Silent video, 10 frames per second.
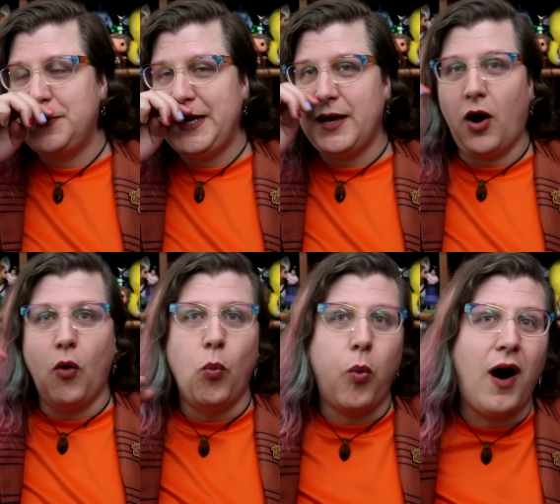be
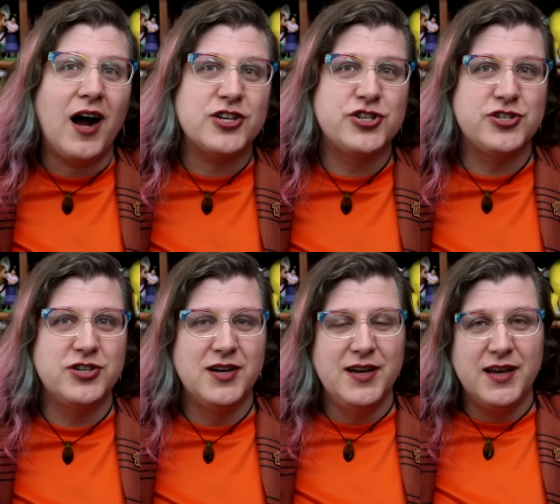awash
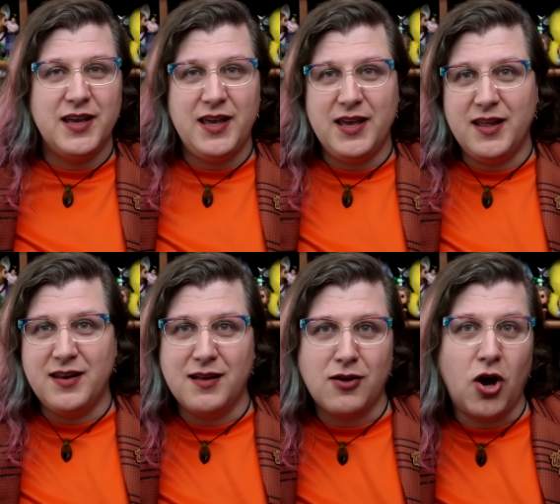
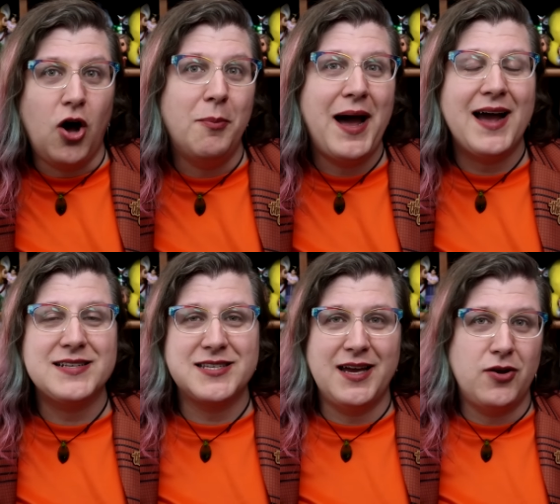in
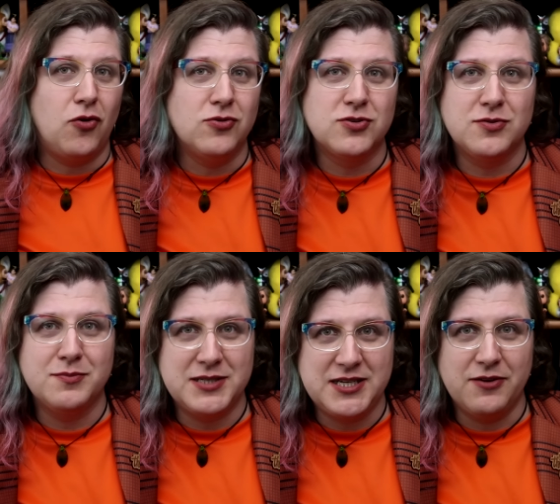callbacks and older
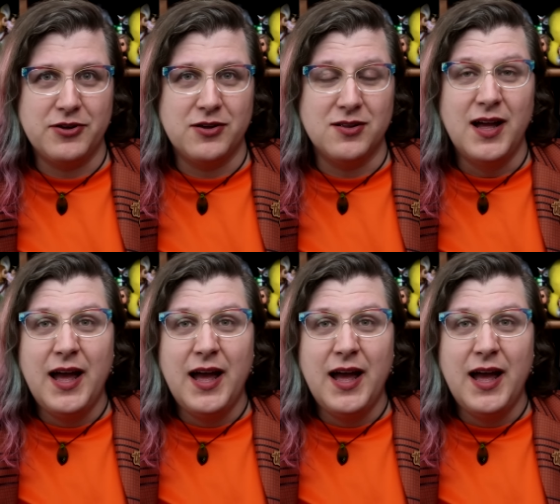material.